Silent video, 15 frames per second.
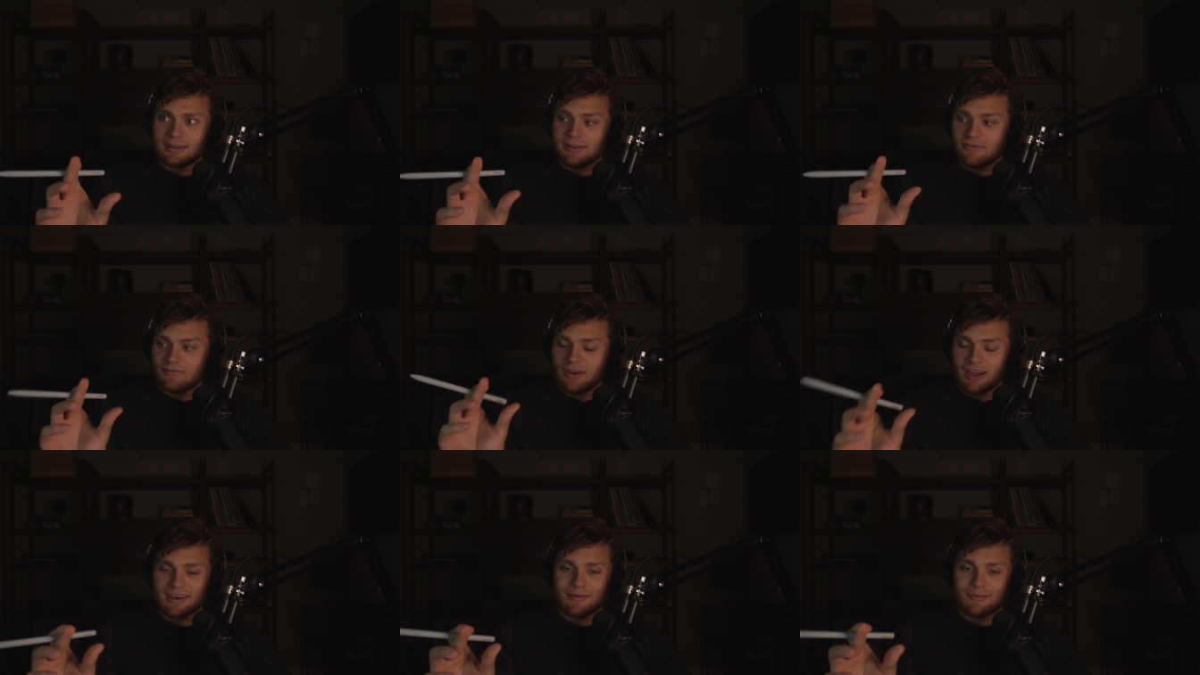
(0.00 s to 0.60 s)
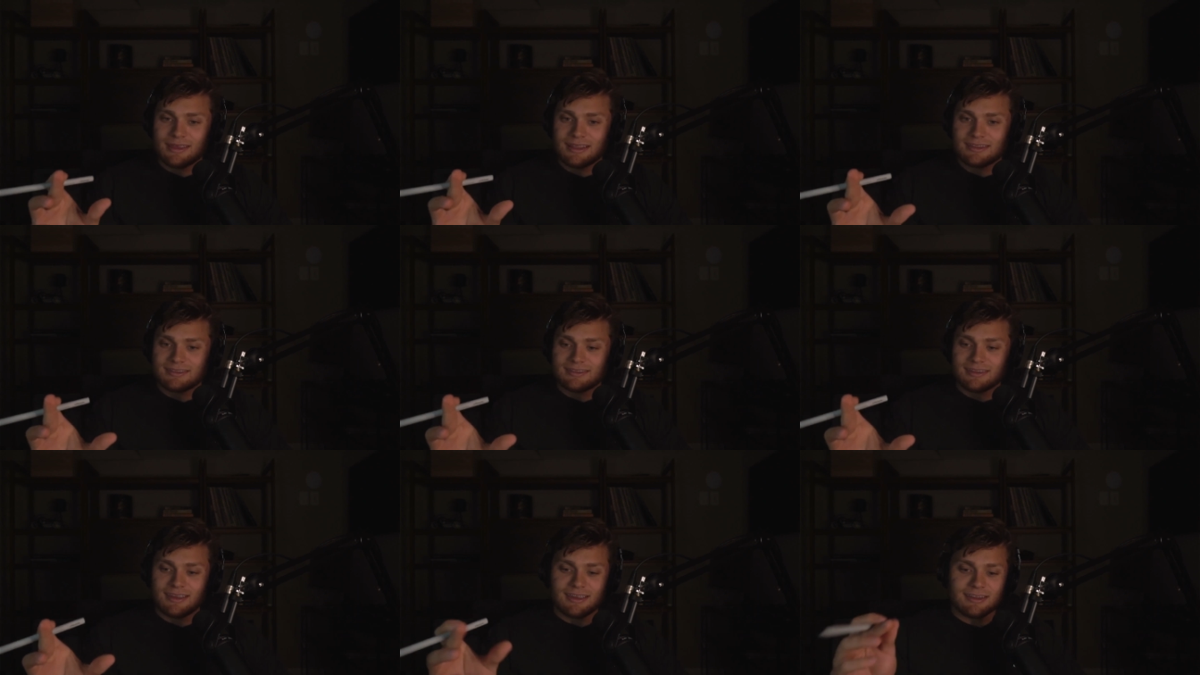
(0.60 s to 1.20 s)
vitamins
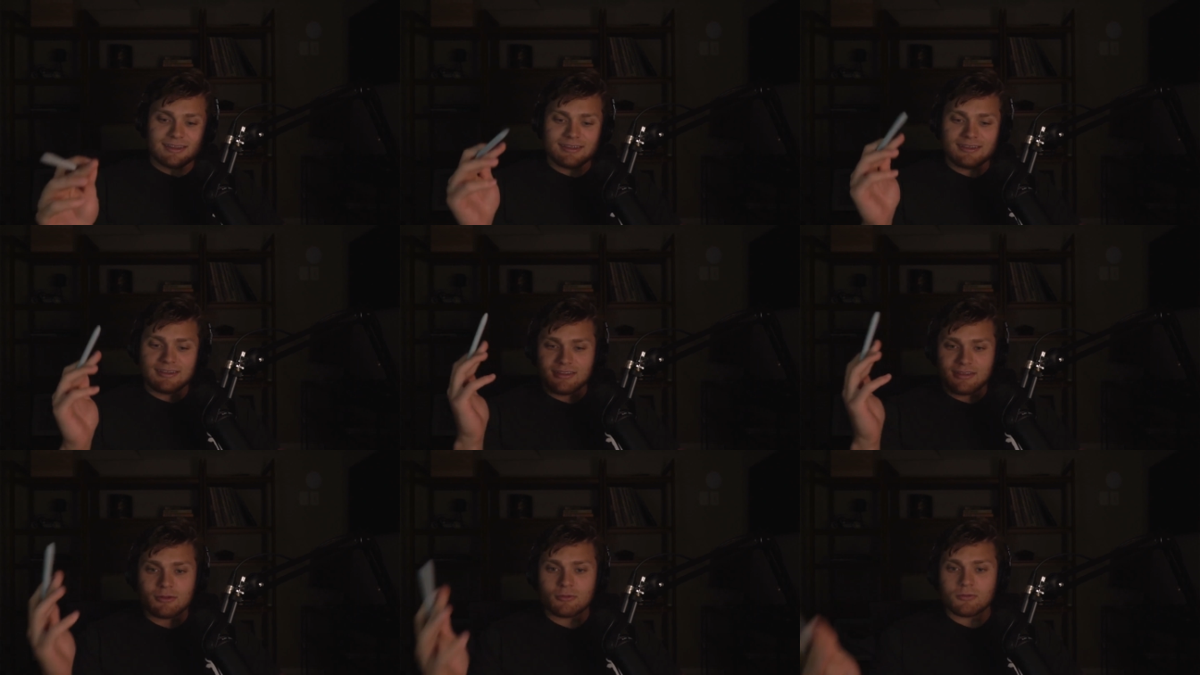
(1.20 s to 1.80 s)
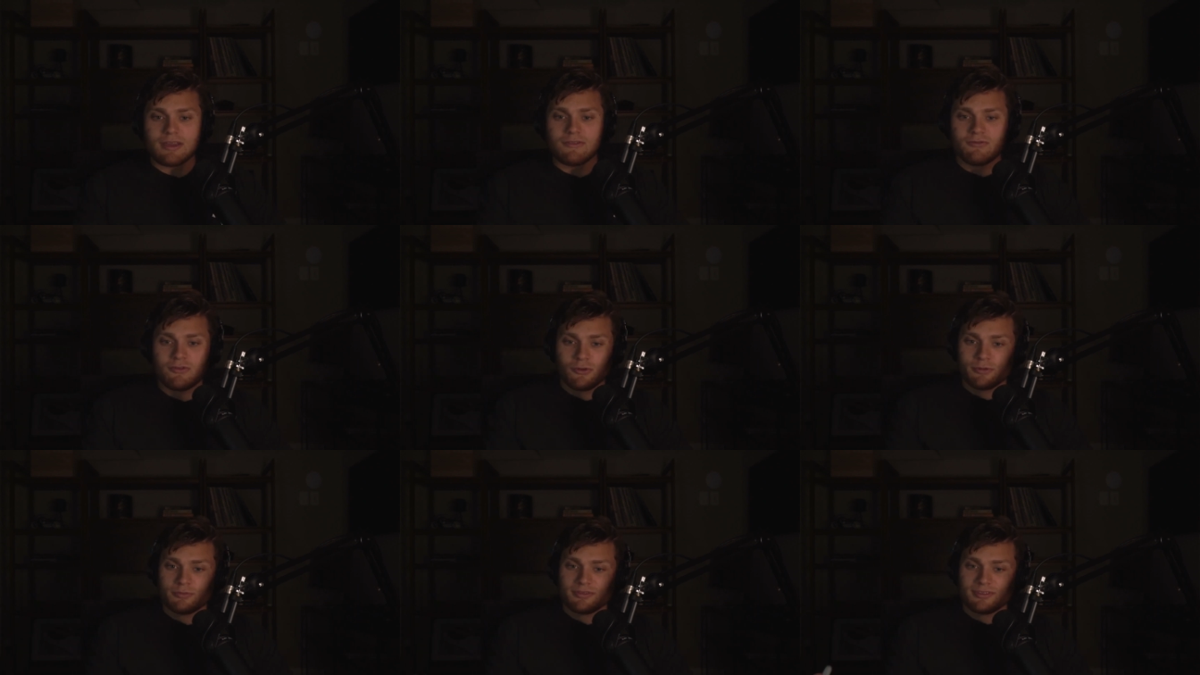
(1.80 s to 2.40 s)
in the right
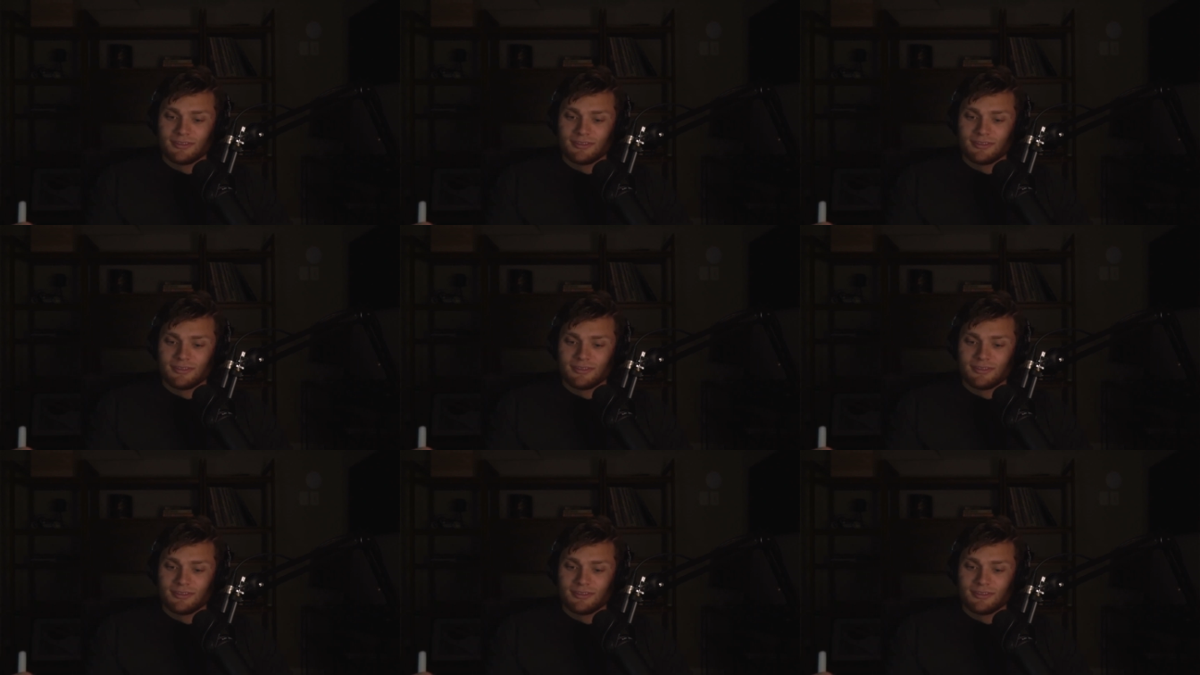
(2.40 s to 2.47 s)
forms